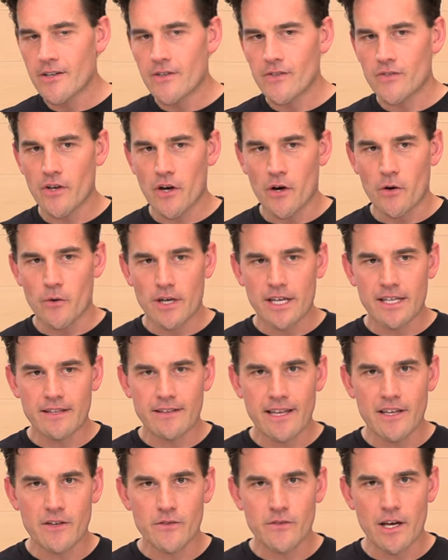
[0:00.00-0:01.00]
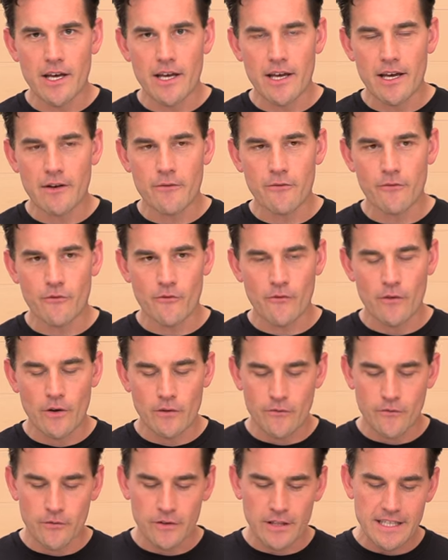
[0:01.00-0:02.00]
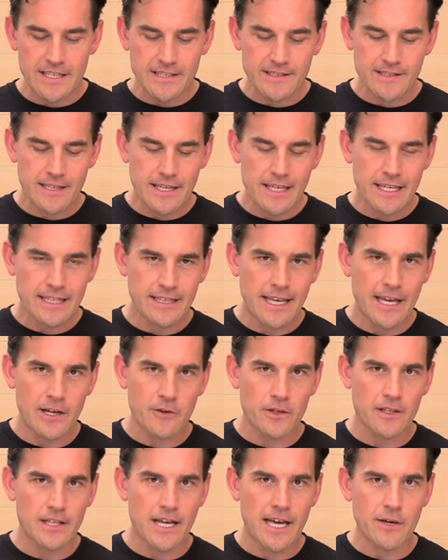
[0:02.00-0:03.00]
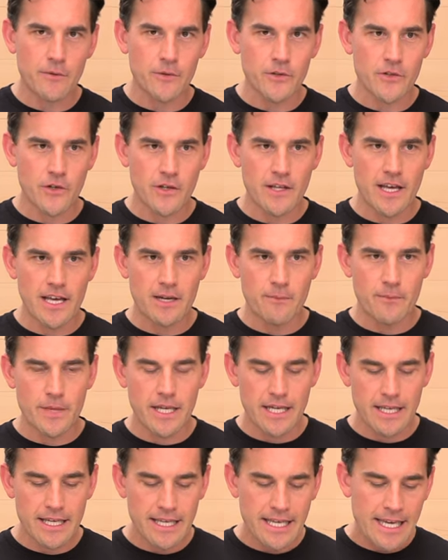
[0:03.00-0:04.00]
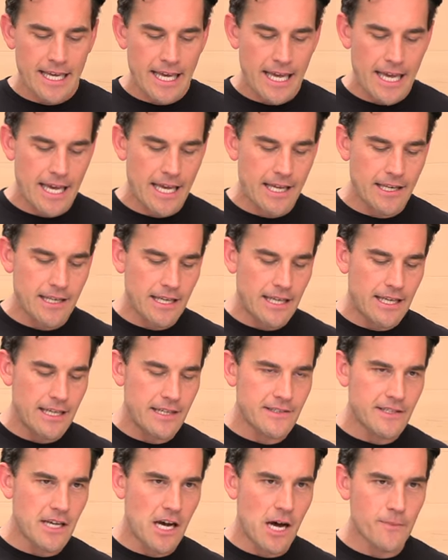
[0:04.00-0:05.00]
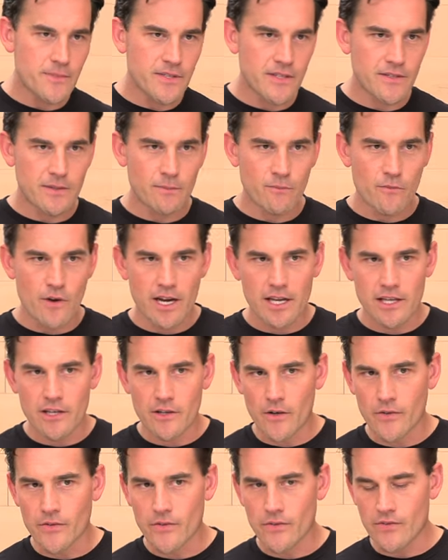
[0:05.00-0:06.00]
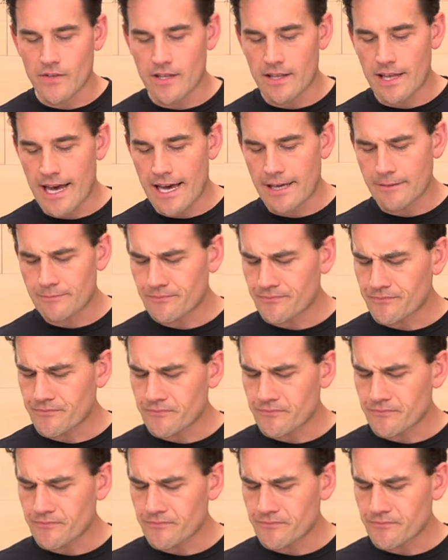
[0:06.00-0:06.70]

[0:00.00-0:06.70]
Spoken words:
So they use a fleece Lycra liner. We'll show you that in a minute. And it is comm system ready. You also see that.